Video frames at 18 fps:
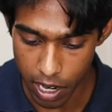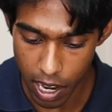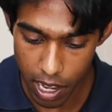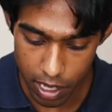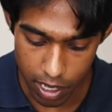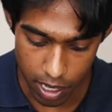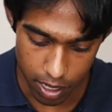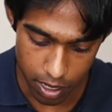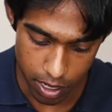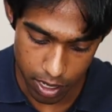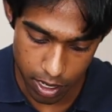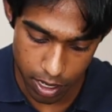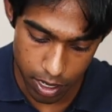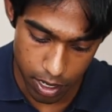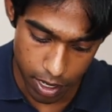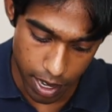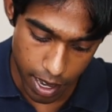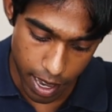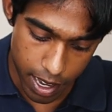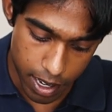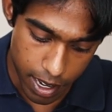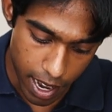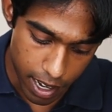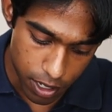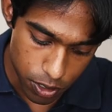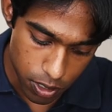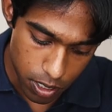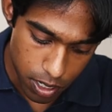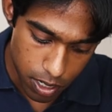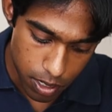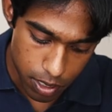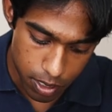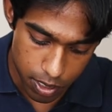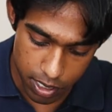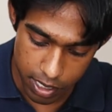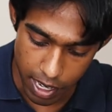color and actually
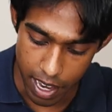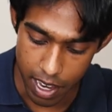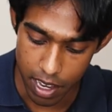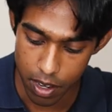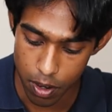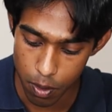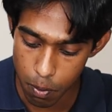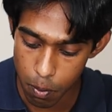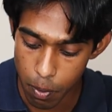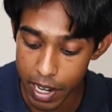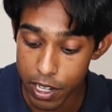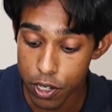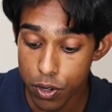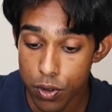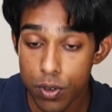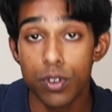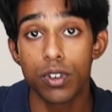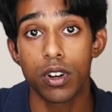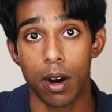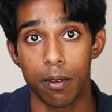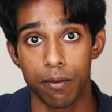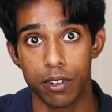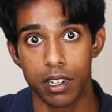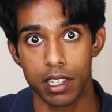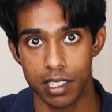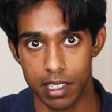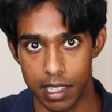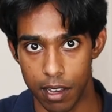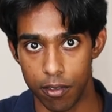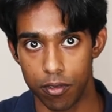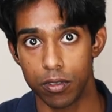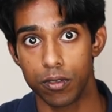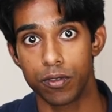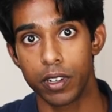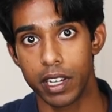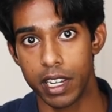say my new confidence
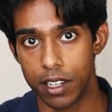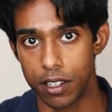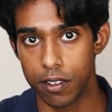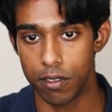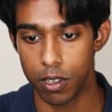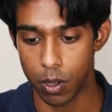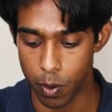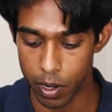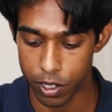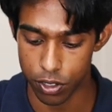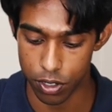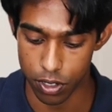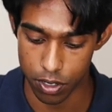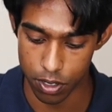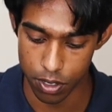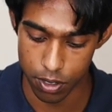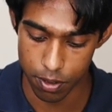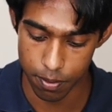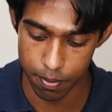level for each of the questions.